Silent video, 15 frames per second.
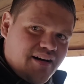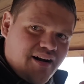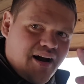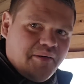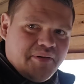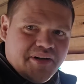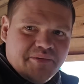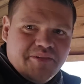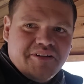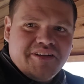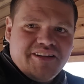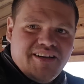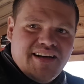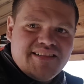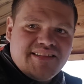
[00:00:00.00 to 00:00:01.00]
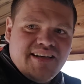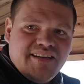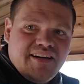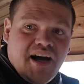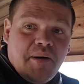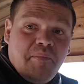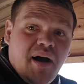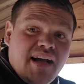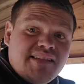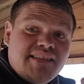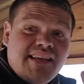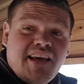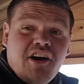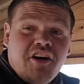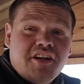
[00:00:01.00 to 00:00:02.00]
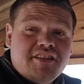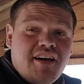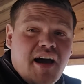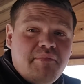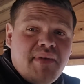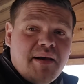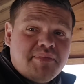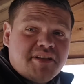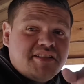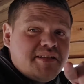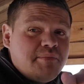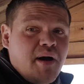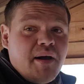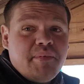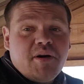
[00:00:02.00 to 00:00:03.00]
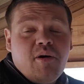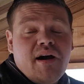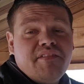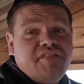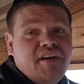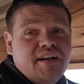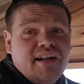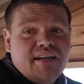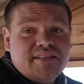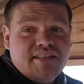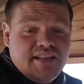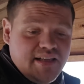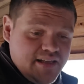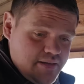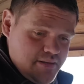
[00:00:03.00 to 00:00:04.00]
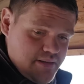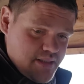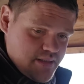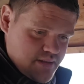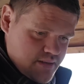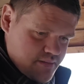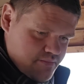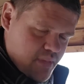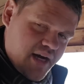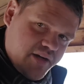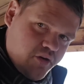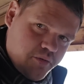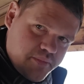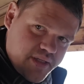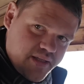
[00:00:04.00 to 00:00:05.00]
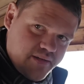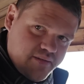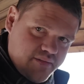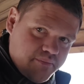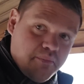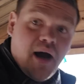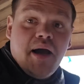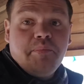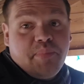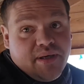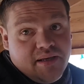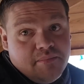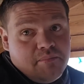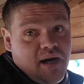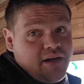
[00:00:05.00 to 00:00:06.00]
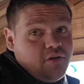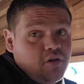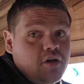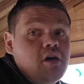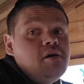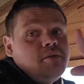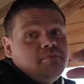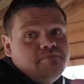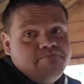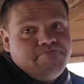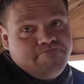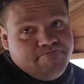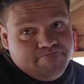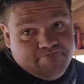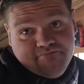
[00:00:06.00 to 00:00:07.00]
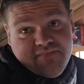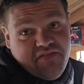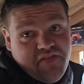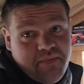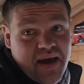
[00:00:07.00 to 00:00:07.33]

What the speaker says: I'm going to organise it. I might stick it on a time lapse because it might be quite fun actually. Might not be. Might be, might not. If it